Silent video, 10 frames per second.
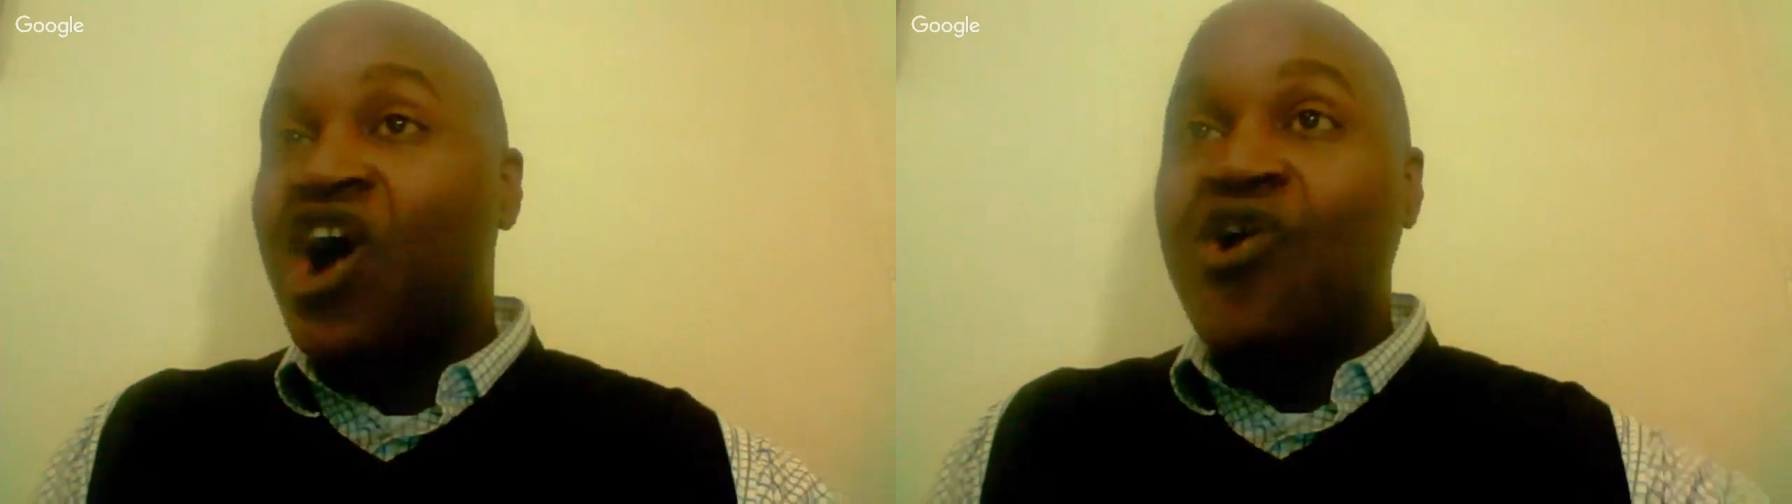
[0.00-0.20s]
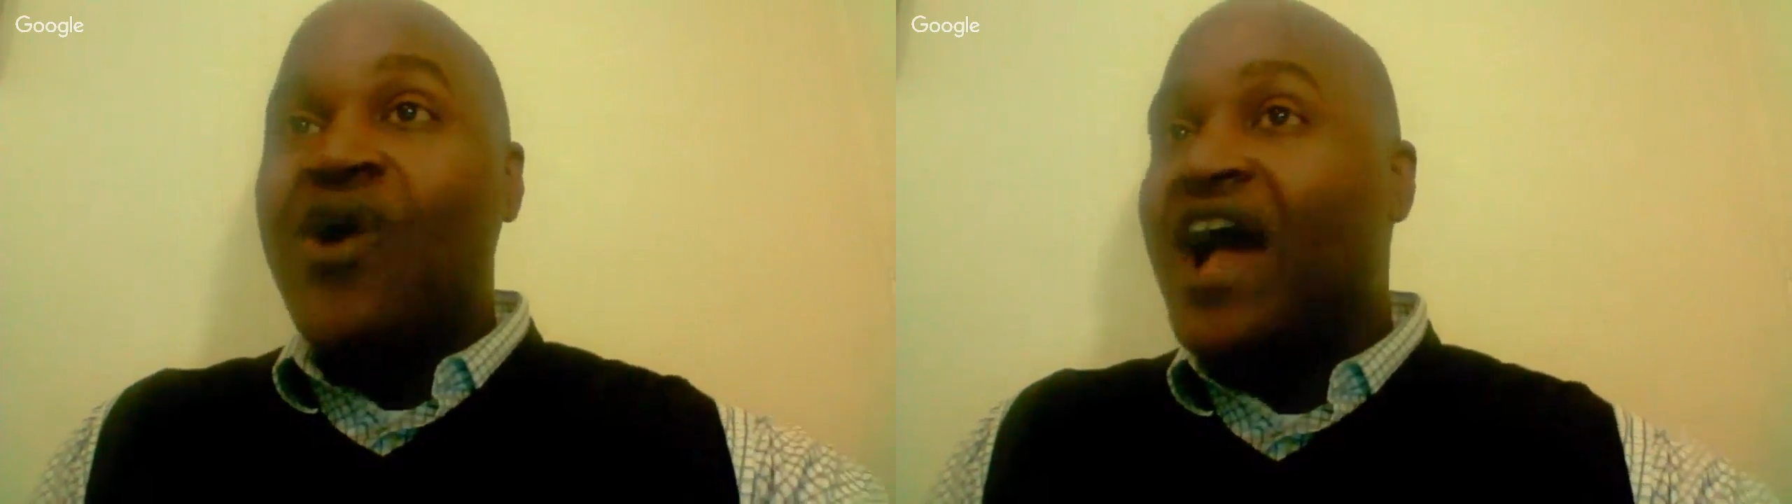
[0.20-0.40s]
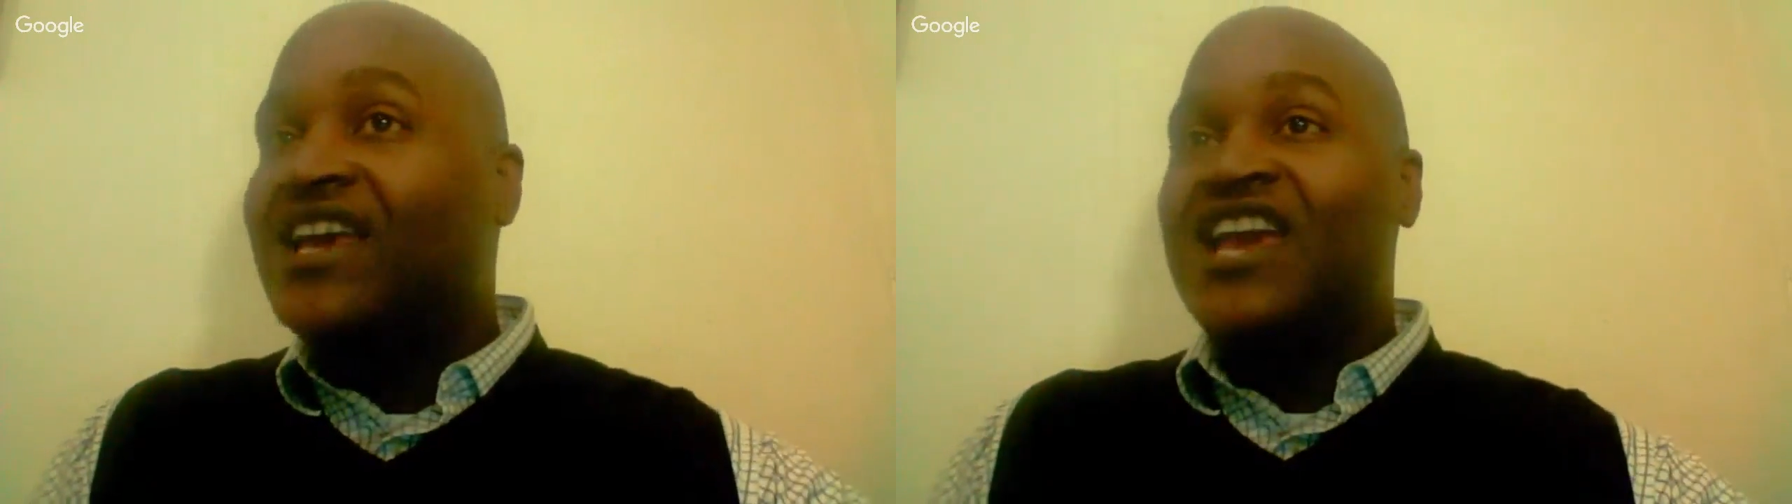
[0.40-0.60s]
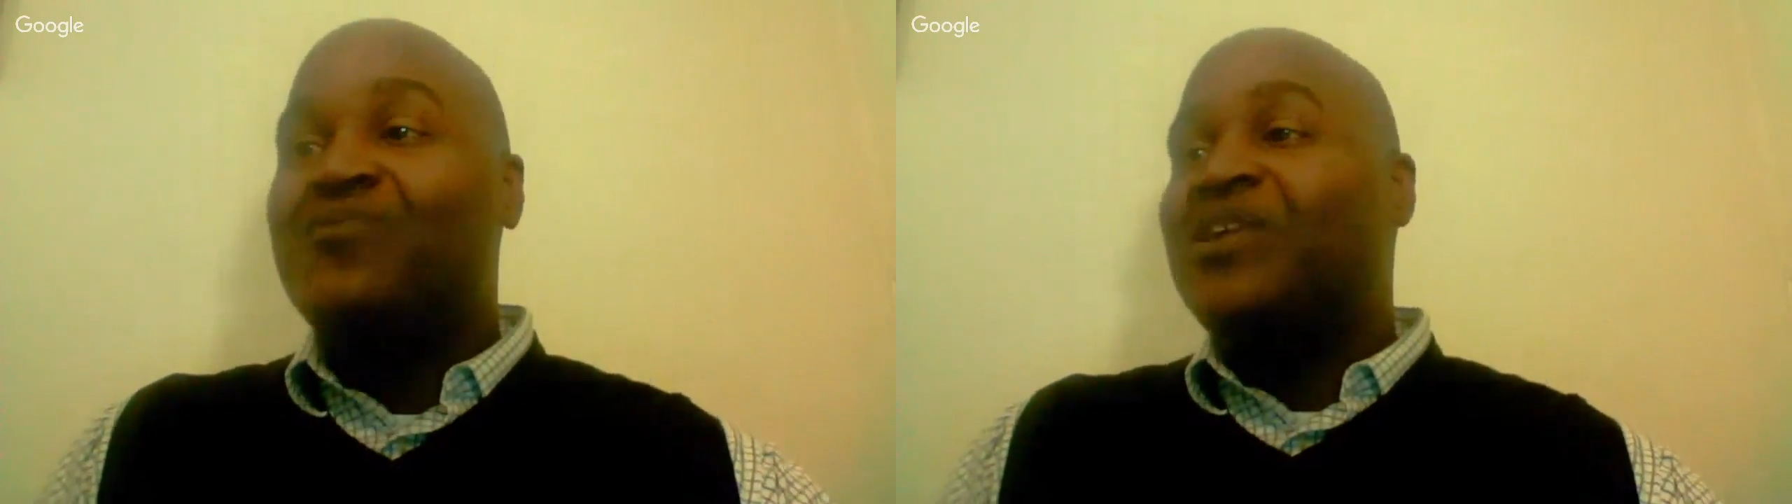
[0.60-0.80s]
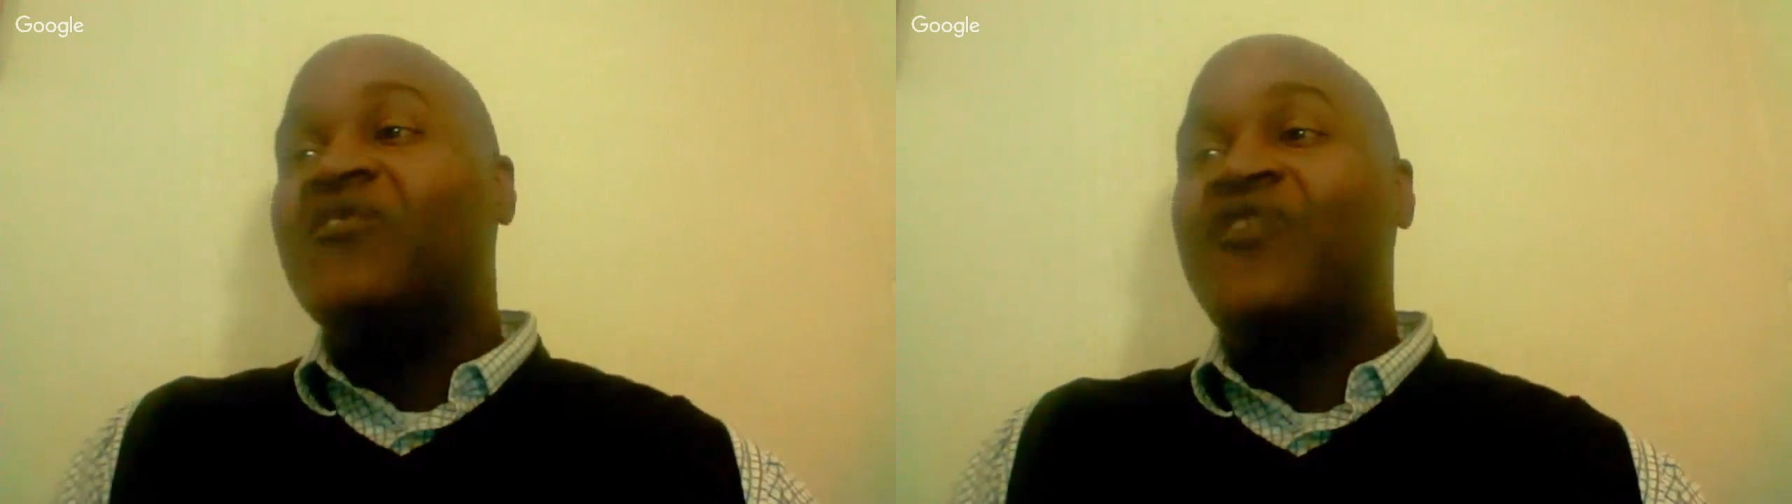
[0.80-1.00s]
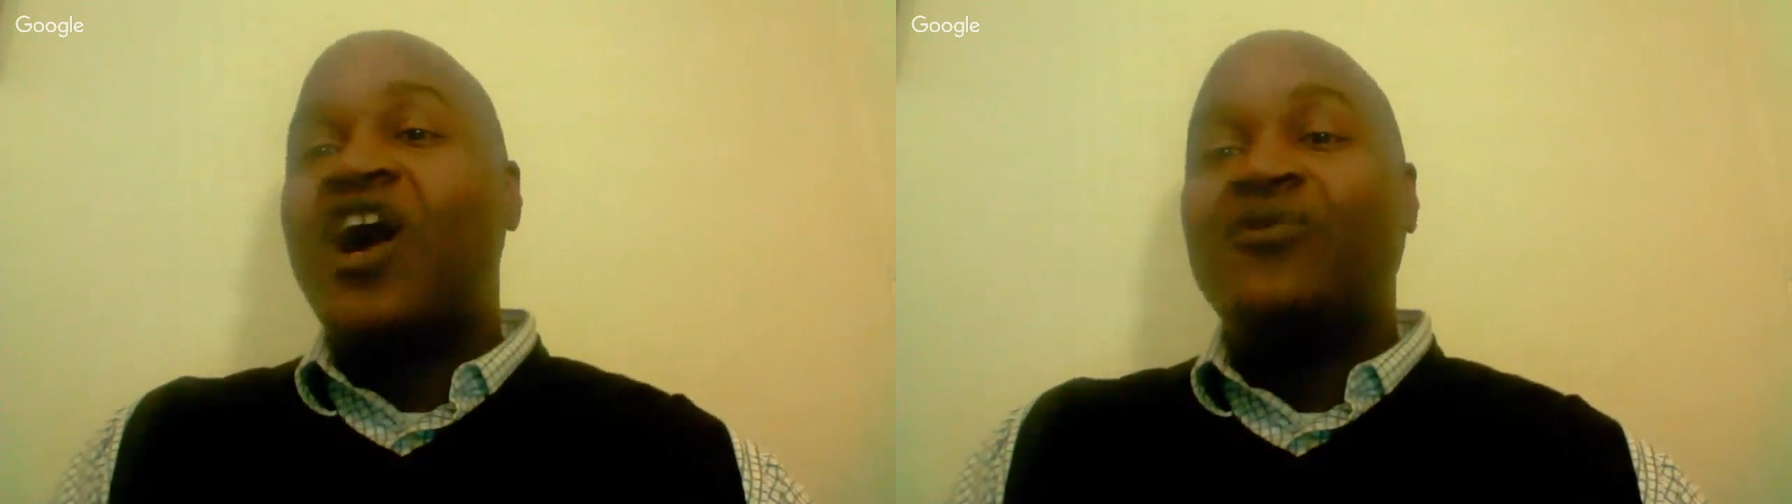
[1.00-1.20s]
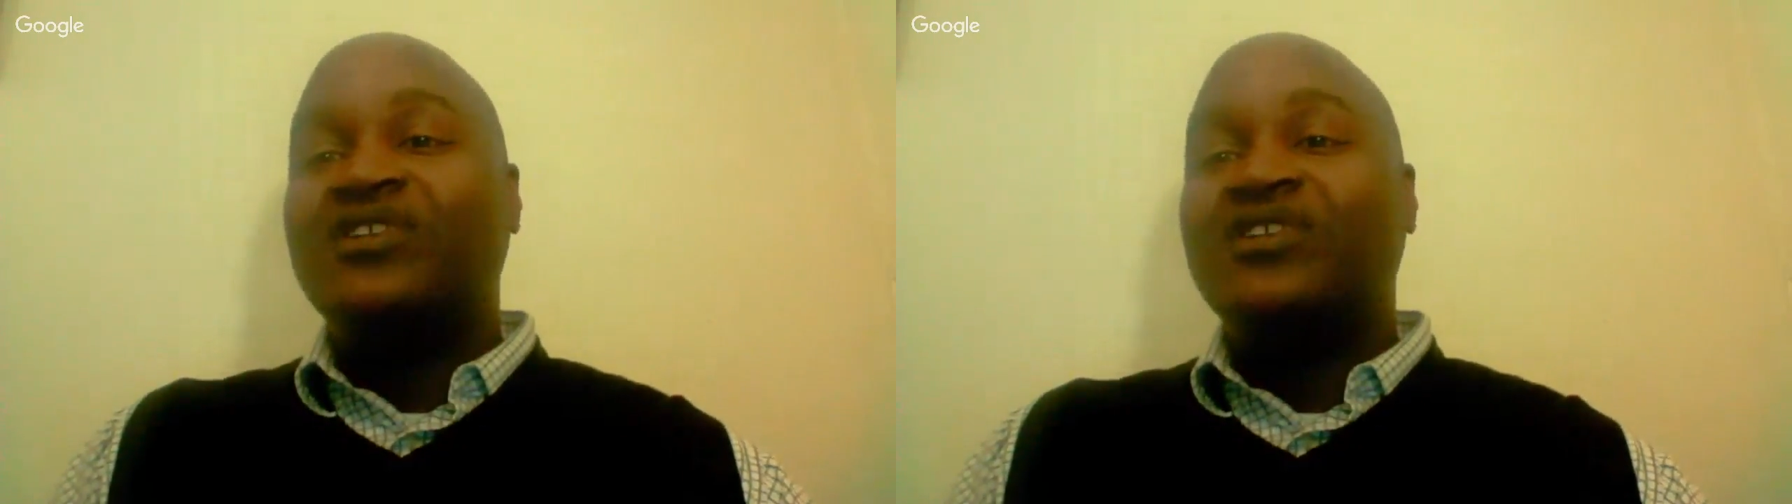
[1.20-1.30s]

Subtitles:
No, I can't be involved